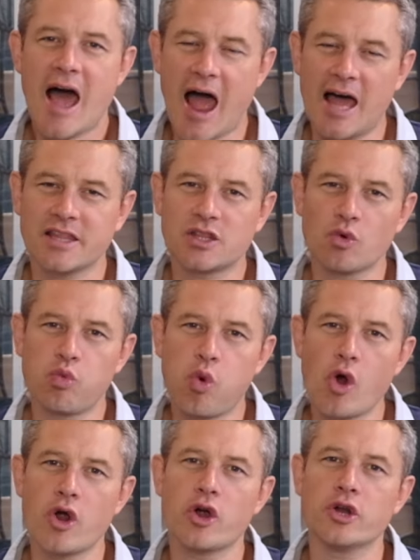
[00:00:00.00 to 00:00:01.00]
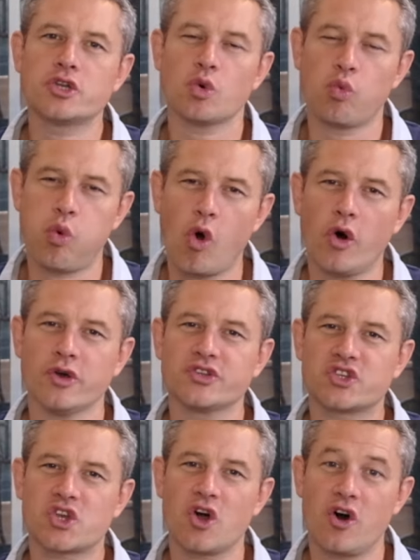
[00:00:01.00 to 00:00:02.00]
and the Word
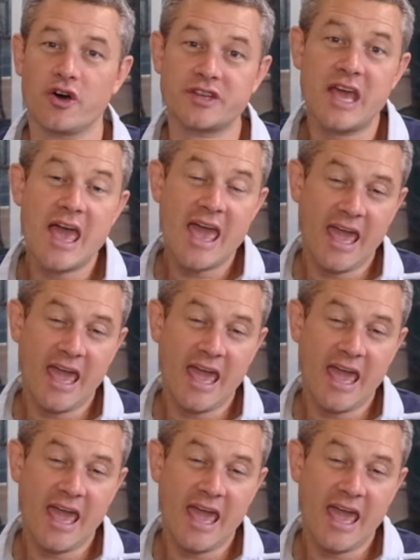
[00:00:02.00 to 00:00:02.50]
was God.